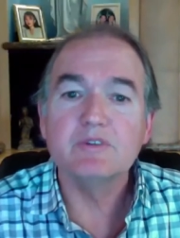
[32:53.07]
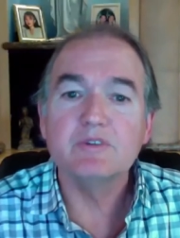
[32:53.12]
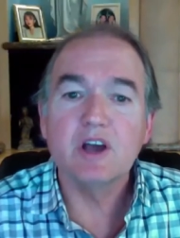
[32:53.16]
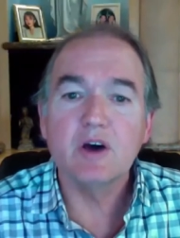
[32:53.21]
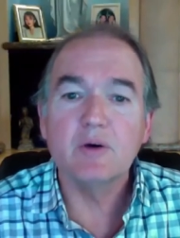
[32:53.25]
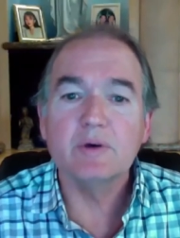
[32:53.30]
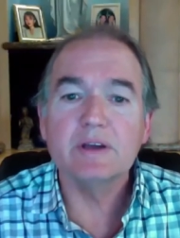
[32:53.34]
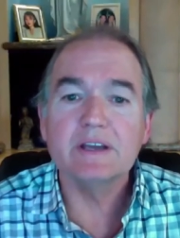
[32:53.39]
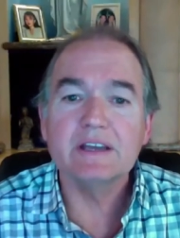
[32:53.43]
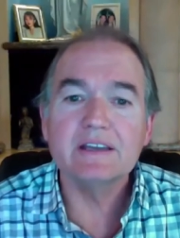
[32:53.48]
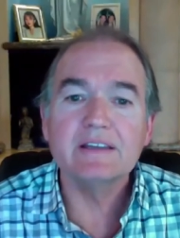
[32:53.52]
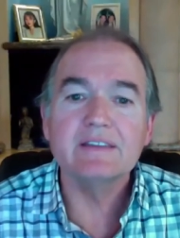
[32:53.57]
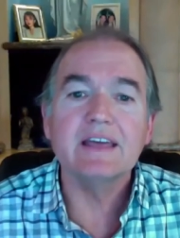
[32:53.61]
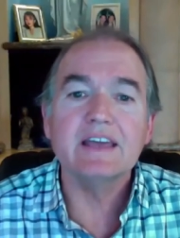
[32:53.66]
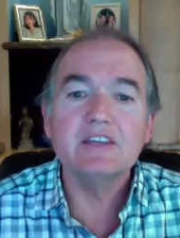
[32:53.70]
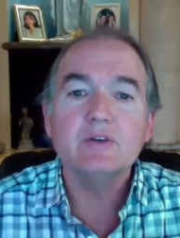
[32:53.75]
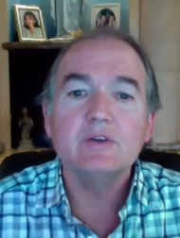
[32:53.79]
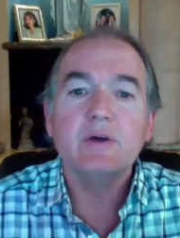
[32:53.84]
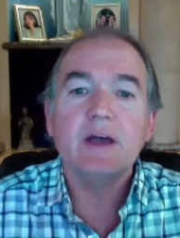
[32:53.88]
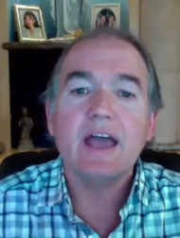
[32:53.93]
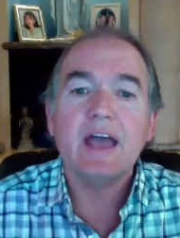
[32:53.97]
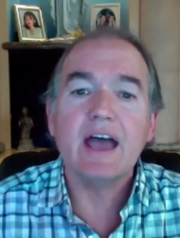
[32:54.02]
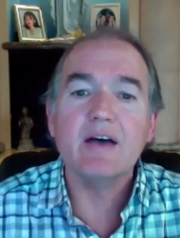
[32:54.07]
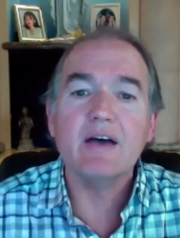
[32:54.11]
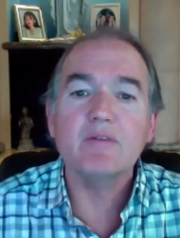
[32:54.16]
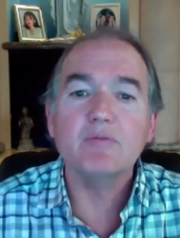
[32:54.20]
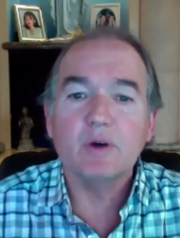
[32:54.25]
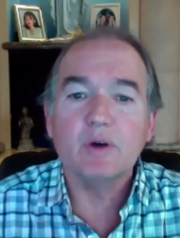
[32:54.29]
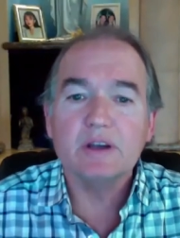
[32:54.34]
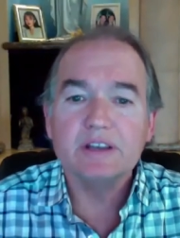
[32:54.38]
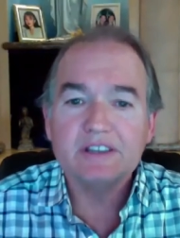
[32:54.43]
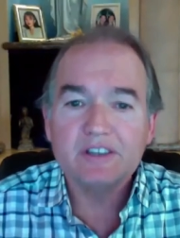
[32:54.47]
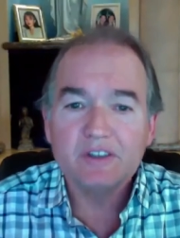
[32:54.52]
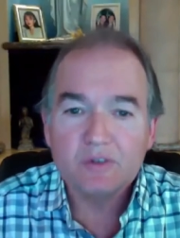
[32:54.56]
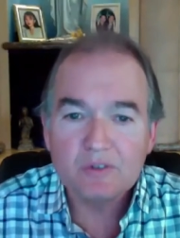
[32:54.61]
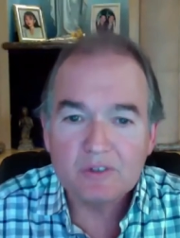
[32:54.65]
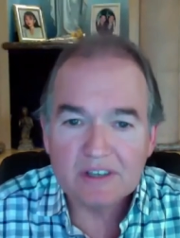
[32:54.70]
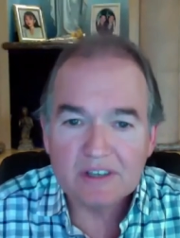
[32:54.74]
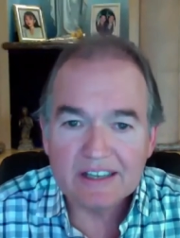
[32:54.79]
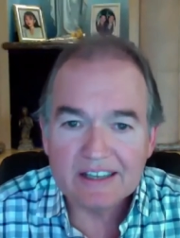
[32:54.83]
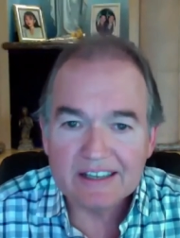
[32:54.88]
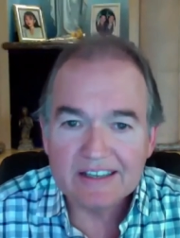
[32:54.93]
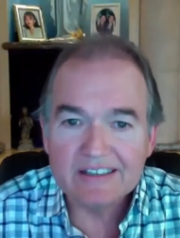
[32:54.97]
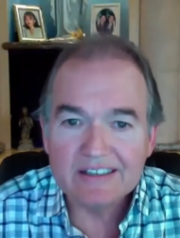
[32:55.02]
knowing that you have what you
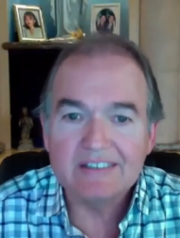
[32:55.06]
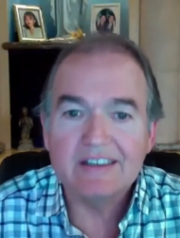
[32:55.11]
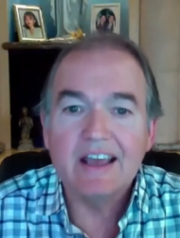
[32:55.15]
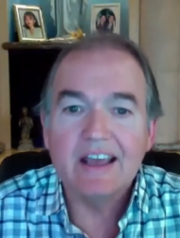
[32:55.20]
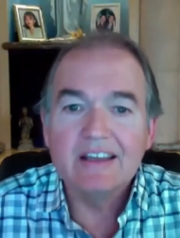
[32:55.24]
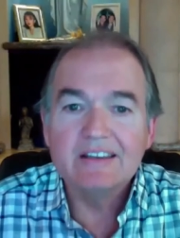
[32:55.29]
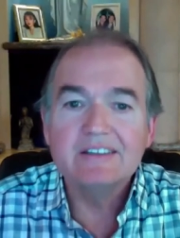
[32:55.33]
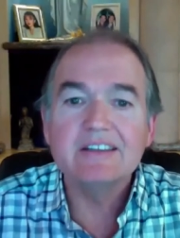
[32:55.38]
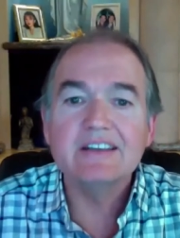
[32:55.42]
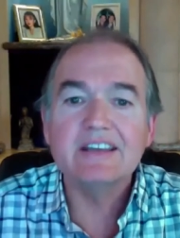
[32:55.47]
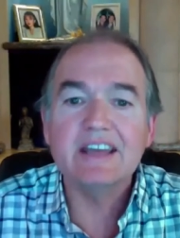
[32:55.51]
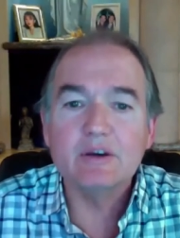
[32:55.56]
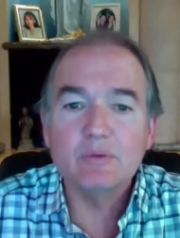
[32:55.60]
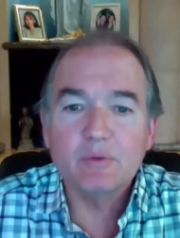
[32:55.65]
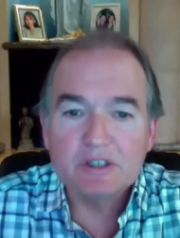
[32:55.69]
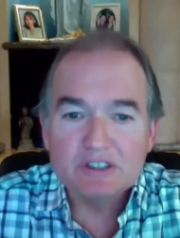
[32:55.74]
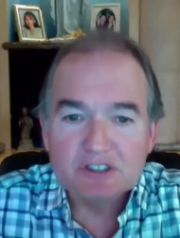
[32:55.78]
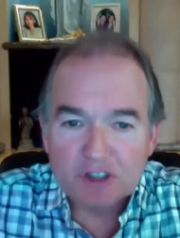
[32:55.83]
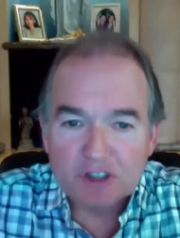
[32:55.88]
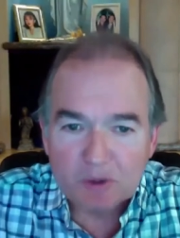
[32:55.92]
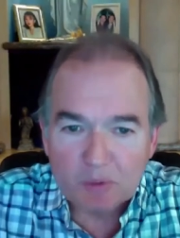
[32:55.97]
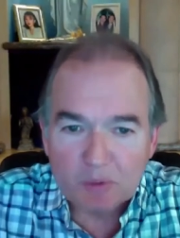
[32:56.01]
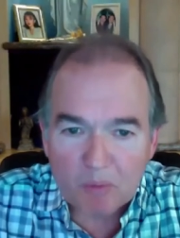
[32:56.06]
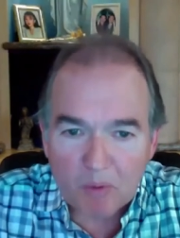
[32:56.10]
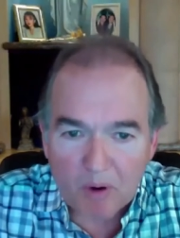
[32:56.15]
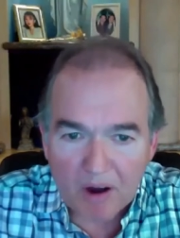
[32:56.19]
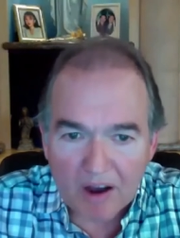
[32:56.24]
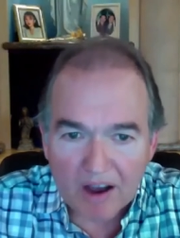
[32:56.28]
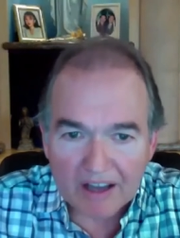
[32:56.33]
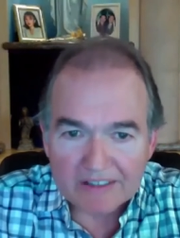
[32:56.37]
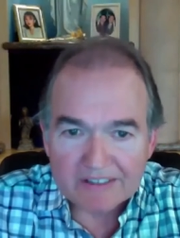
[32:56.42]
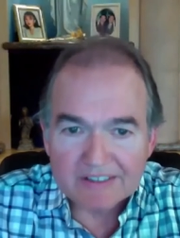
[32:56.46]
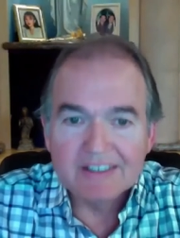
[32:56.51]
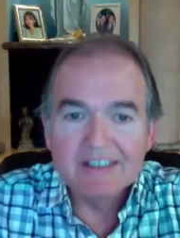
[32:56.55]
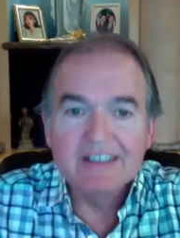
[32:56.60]
need to get what you want.